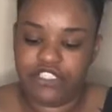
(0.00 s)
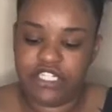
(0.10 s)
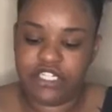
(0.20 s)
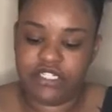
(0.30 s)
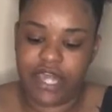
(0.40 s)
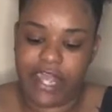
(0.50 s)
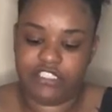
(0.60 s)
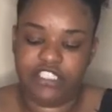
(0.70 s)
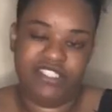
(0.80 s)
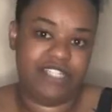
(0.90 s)
She didn't
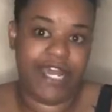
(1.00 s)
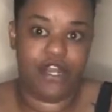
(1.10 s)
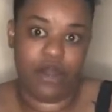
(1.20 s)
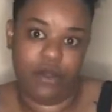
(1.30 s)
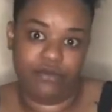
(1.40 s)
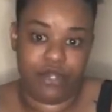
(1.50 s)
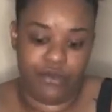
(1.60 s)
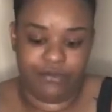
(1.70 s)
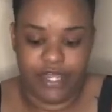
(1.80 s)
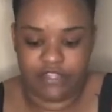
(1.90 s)
say no
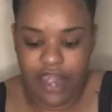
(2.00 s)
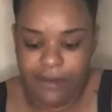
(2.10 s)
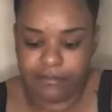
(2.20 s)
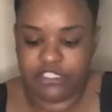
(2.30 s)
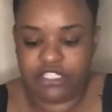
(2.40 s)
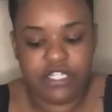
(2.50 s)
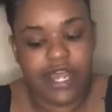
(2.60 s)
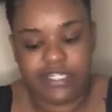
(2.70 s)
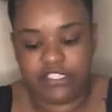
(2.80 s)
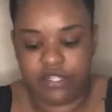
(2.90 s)
like that, but she
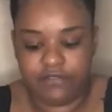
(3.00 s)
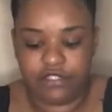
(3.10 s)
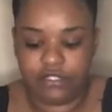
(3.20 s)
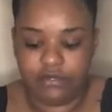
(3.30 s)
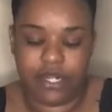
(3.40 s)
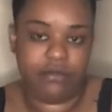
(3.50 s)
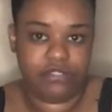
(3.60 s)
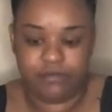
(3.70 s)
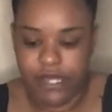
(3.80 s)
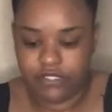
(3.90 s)
had stuff to do, and I
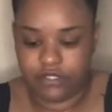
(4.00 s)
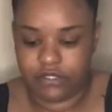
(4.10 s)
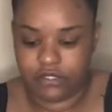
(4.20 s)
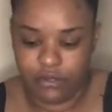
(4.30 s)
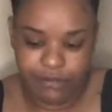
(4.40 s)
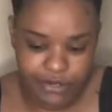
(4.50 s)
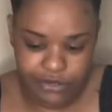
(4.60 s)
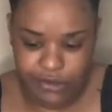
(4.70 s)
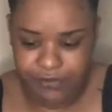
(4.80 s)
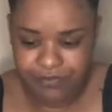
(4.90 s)
respected it. So
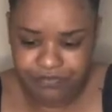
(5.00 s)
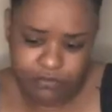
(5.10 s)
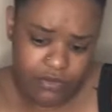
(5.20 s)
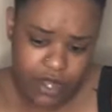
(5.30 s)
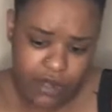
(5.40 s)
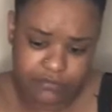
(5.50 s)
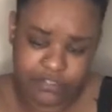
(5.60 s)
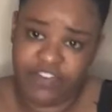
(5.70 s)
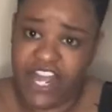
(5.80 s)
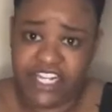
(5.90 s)
period.
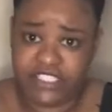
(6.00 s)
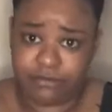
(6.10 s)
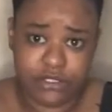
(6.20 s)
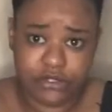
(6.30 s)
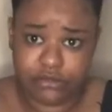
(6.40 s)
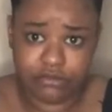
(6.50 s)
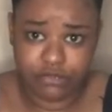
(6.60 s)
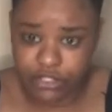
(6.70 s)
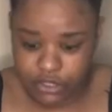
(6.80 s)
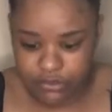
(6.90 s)
If I have something to do,
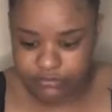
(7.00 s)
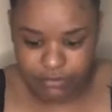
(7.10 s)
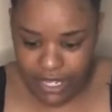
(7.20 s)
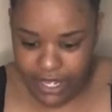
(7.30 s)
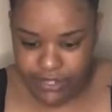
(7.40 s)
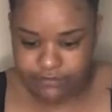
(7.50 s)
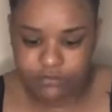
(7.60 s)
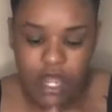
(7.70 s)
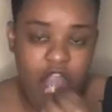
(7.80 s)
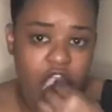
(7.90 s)
girl, bye.
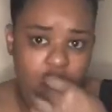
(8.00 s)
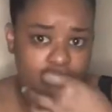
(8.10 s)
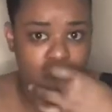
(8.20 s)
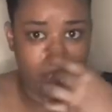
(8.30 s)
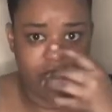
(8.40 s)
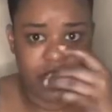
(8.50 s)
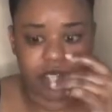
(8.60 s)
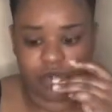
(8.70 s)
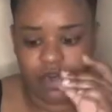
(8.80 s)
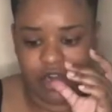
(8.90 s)
Y'all
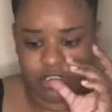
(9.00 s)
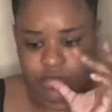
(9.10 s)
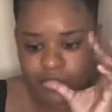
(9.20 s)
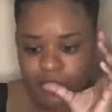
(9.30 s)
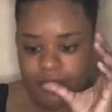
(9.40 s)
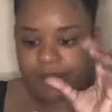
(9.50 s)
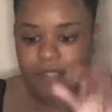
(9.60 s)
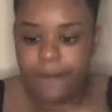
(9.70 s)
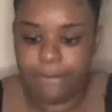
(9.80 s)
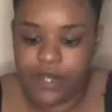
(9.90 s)
getting right.
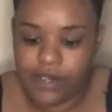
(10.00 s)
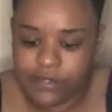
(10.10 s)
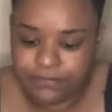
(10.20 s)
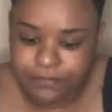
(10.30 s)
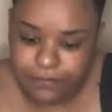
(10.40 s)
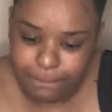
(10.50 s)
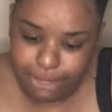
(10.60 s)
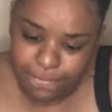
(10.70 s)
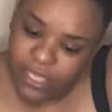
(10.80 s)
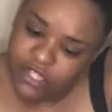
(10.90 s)
But
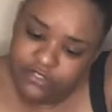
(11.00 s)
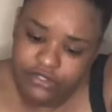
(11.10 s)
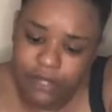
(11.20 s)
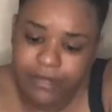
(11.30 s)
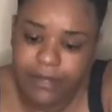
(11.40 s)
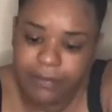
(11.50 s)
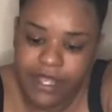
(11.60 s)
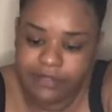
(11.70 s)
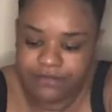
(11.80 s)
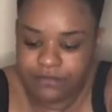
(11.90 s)
so I'm like, bet.